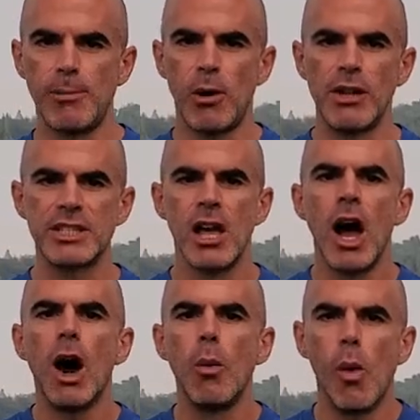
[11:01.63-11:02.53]
bonus,
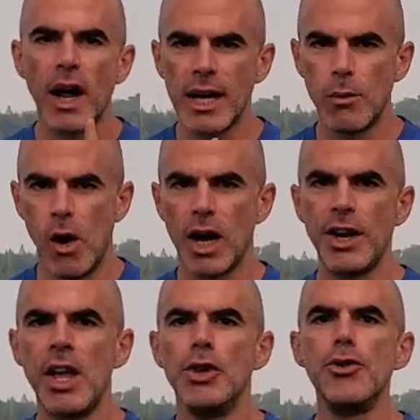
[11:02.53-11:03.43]
a
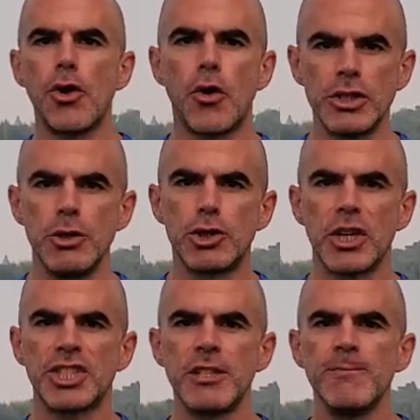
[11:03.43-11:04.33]
one-on-one
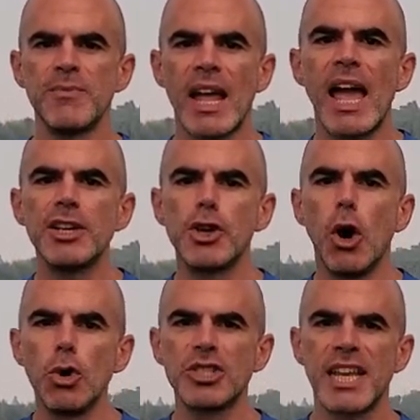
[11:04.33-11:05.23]
nutrition and
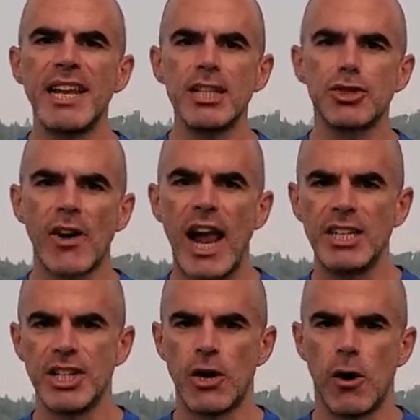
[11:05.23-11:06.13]
goal-setting
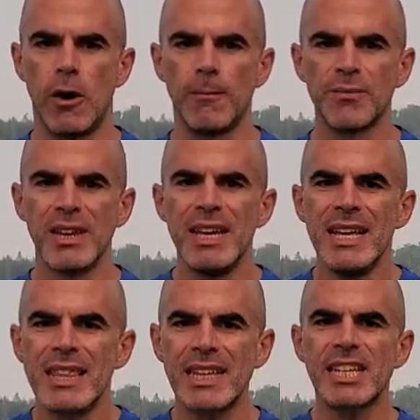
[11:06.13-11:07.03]
strategy call
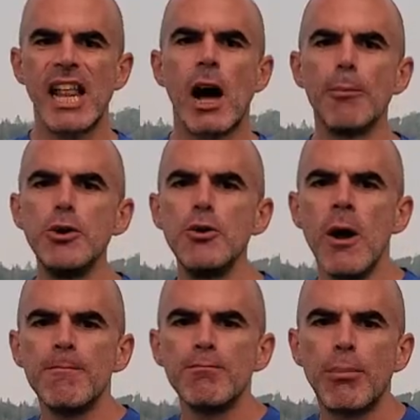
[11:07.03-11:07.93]
that's gonna help you
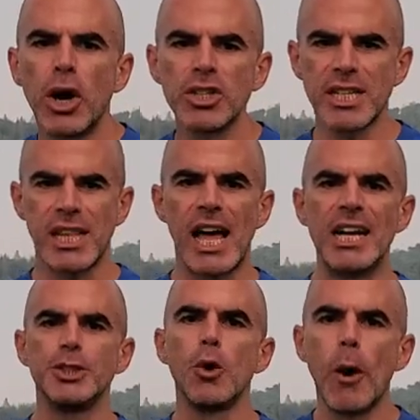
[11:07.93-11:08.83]

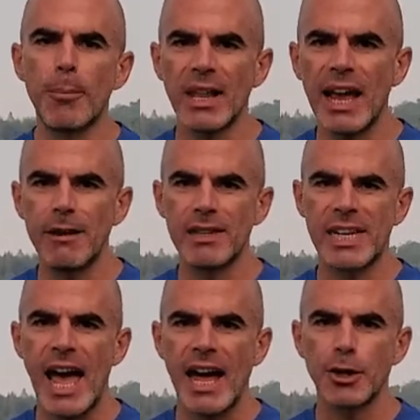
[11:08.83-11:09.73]
personalize your plan of
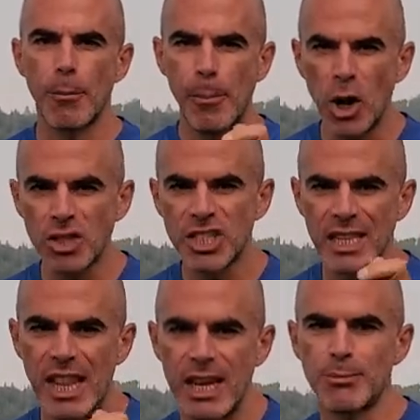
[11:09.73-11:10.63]
attack, your
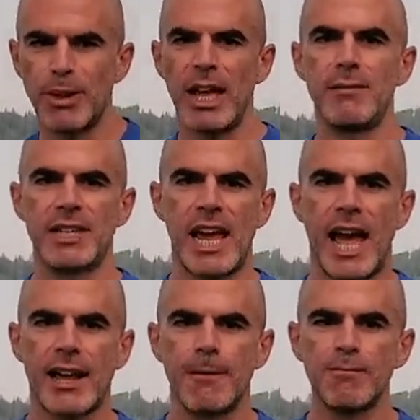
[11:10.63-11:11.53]
personalized plan of
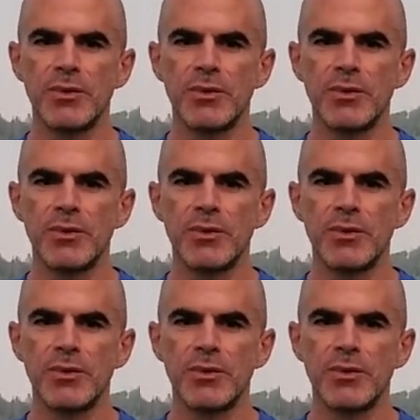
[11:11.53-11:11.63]
attack,